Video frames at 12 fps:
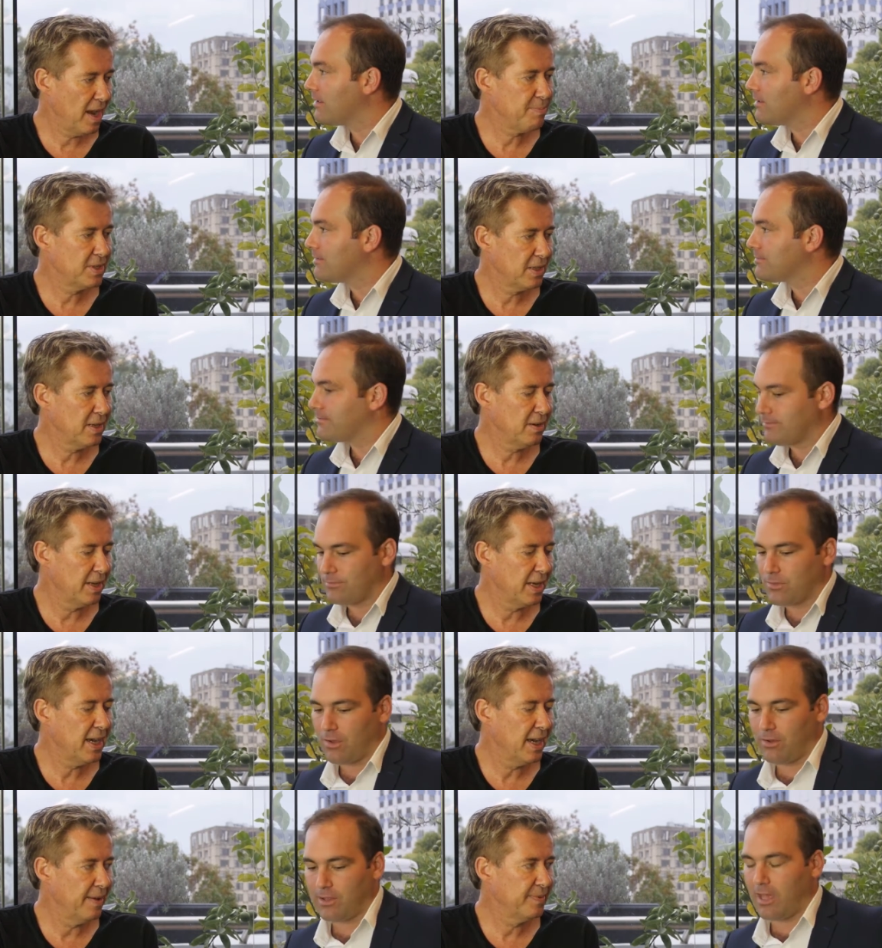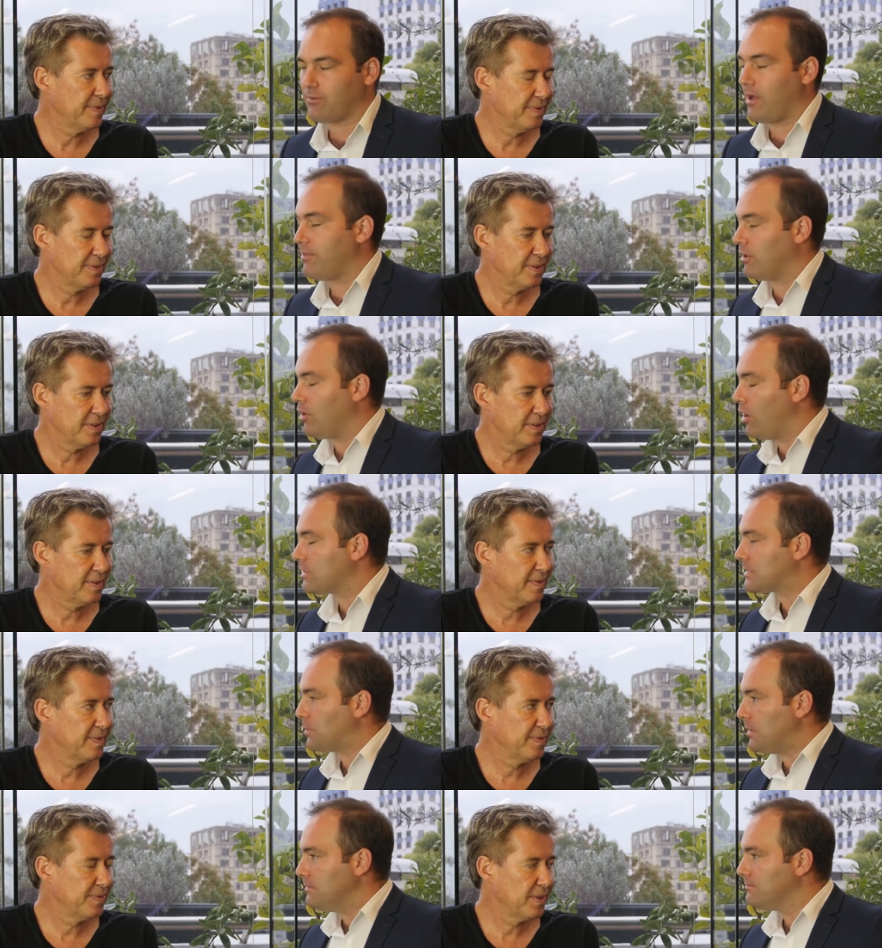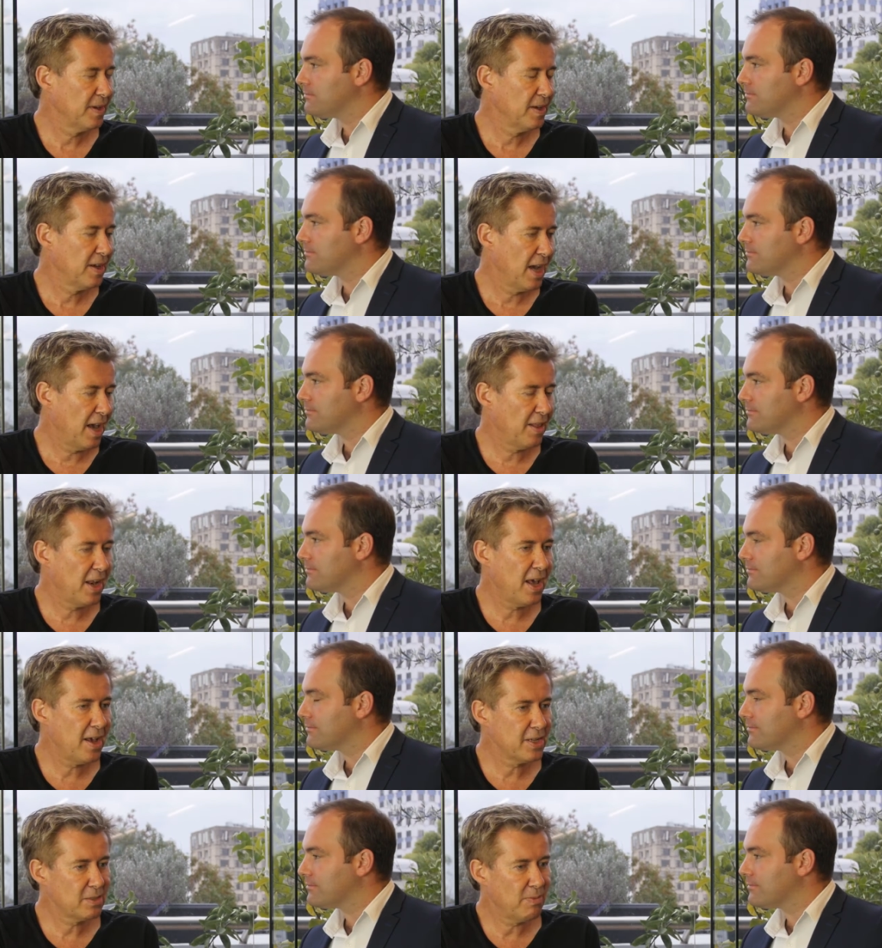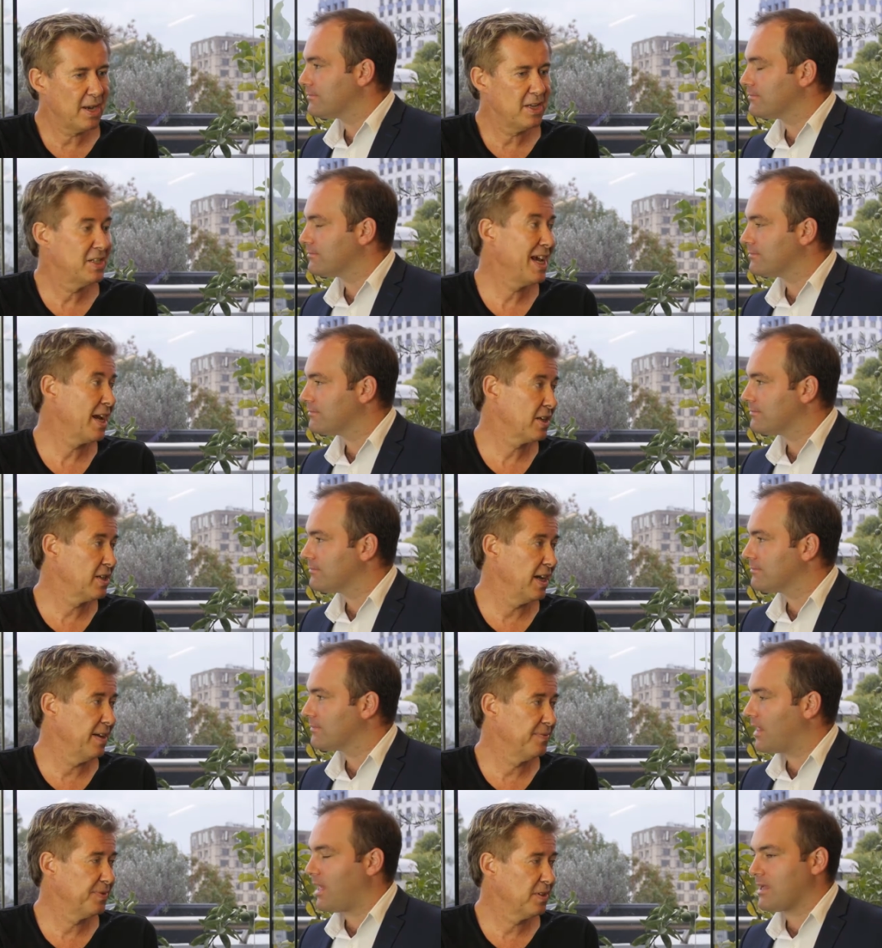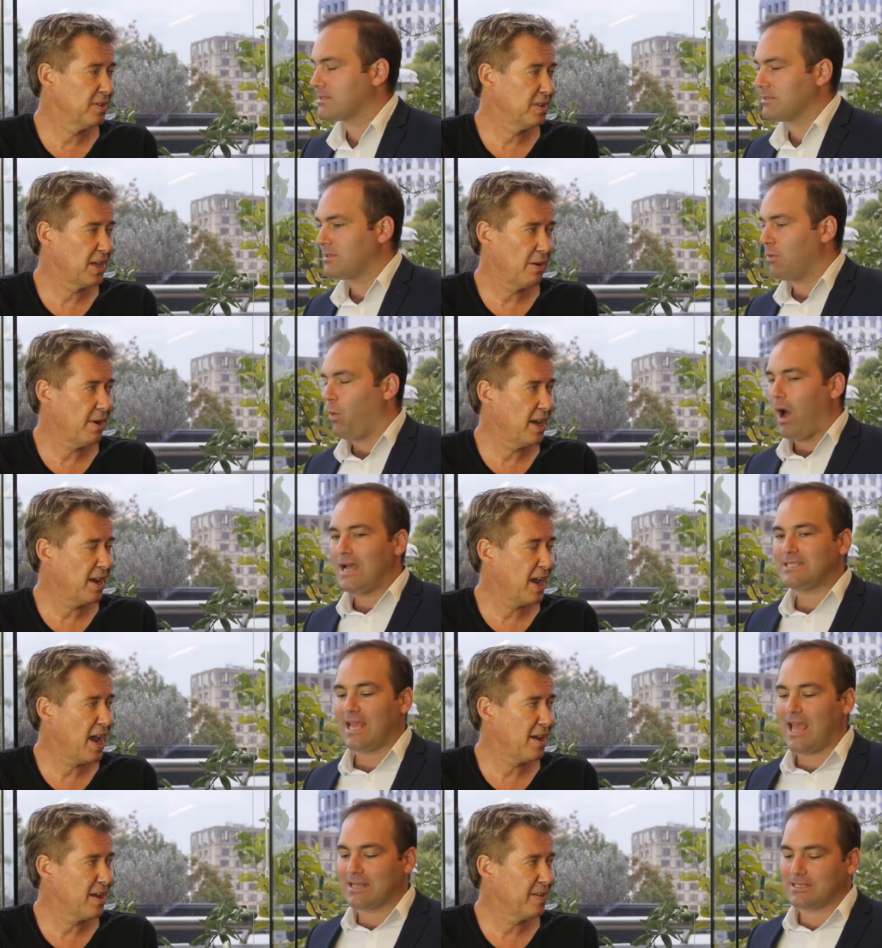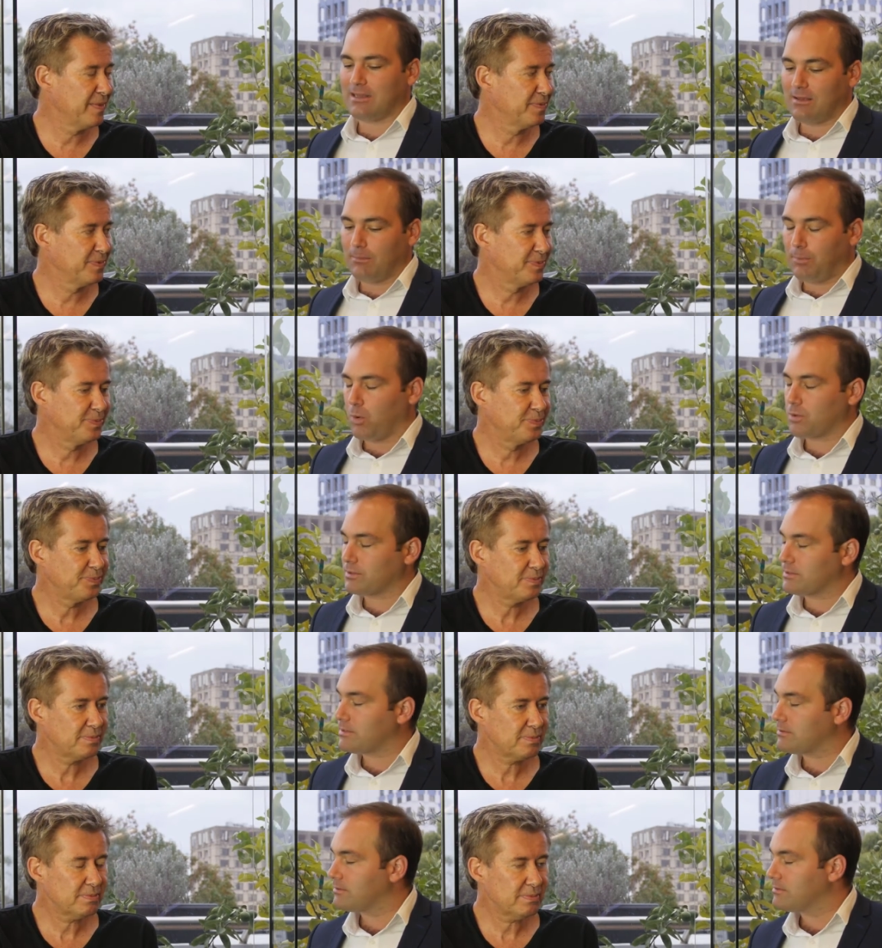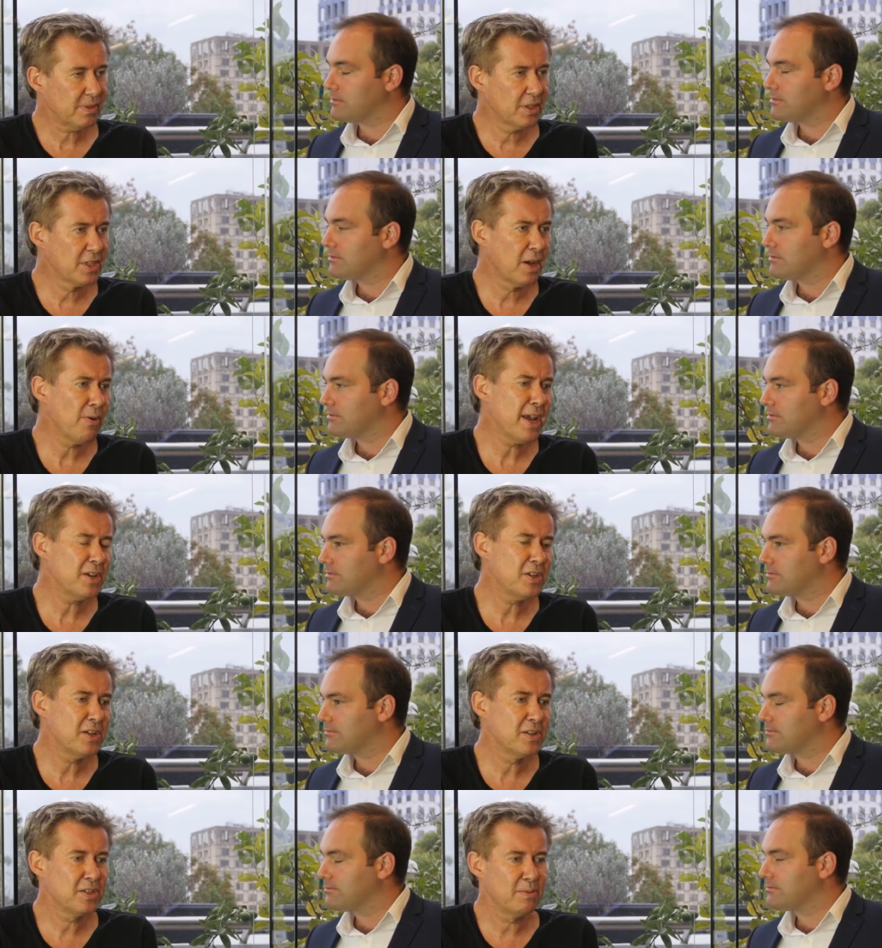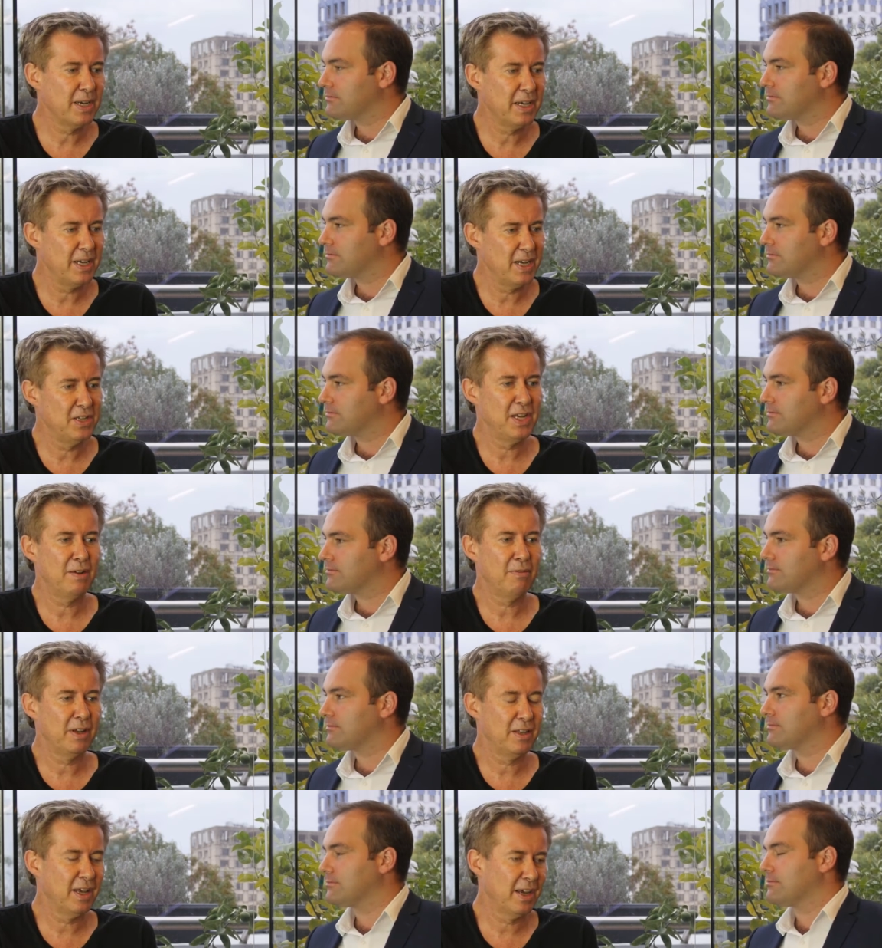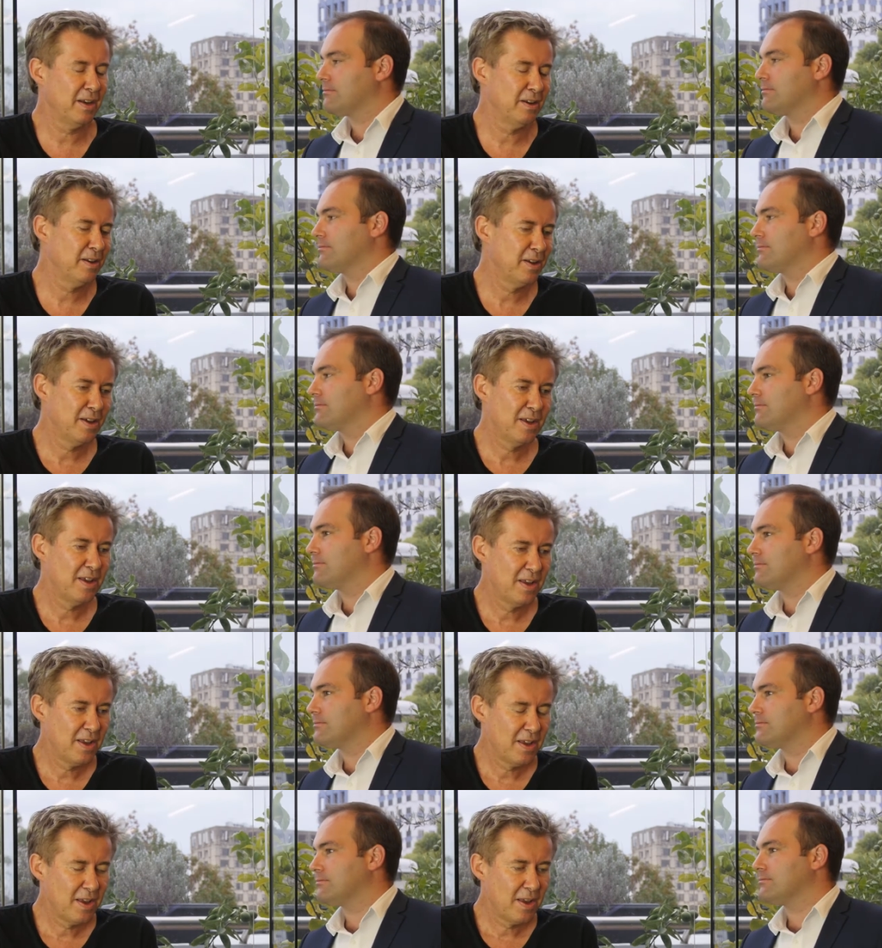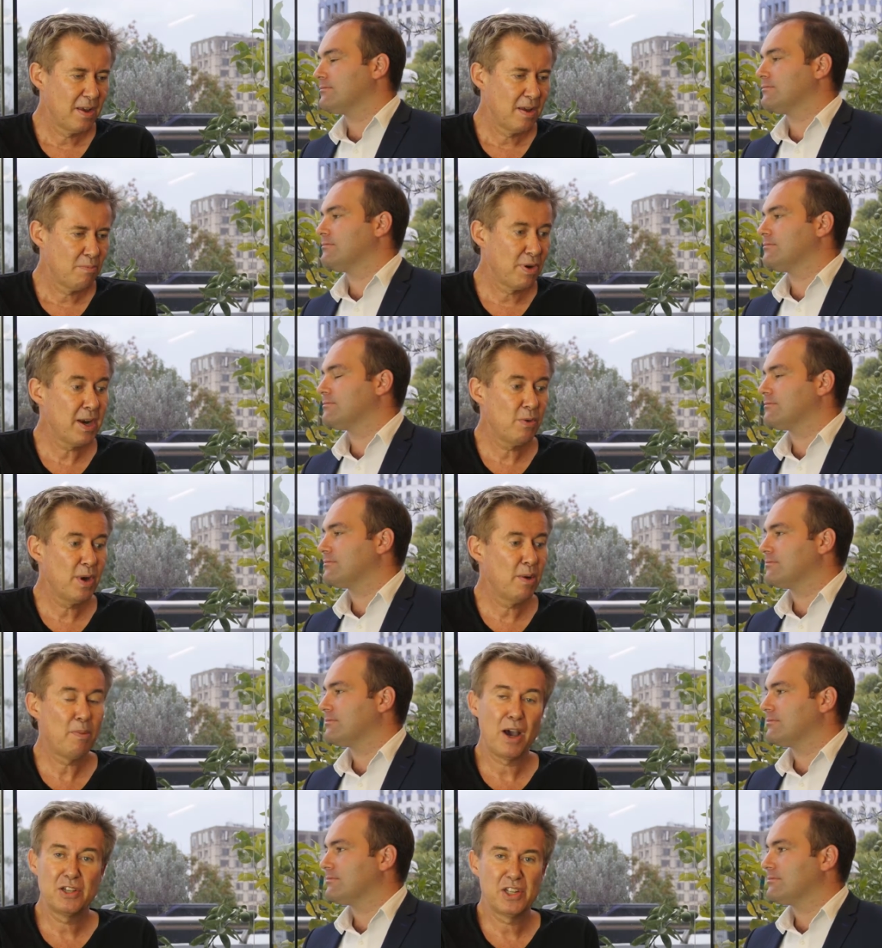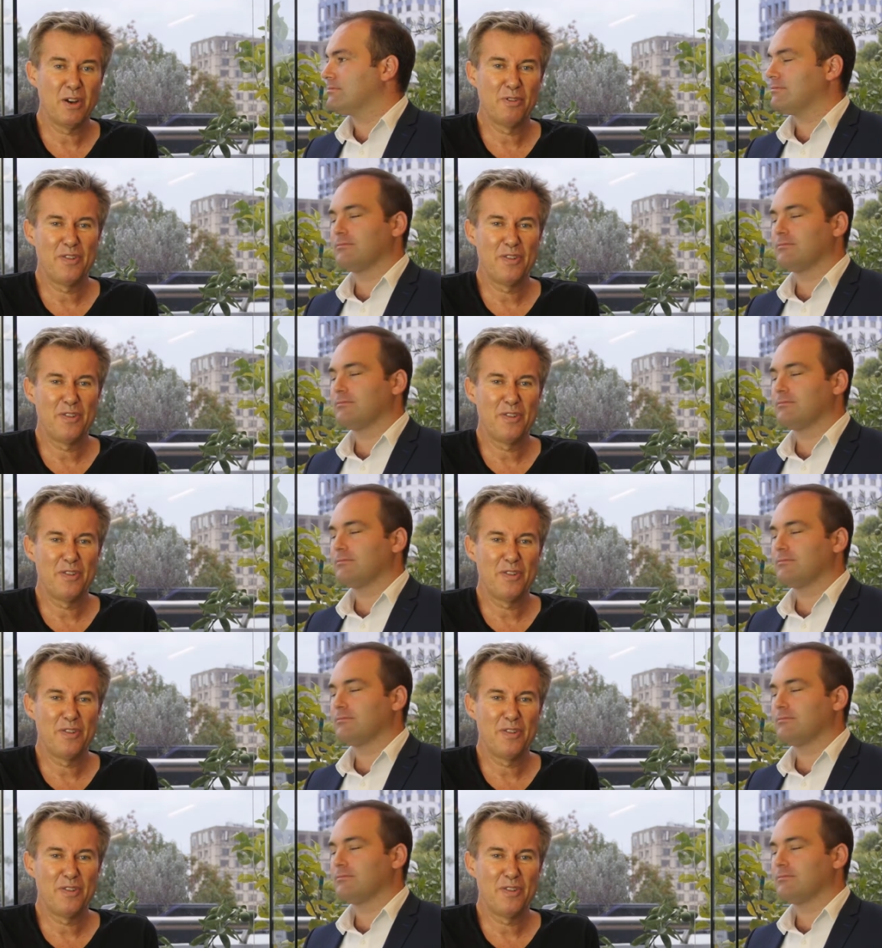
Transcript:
Speaker 1: Absolutely, yeah. Okay, great. And the last one? And the last one is exit. Exit. So now, why is exiting important? So, exit to me is everything. And pretty well my sole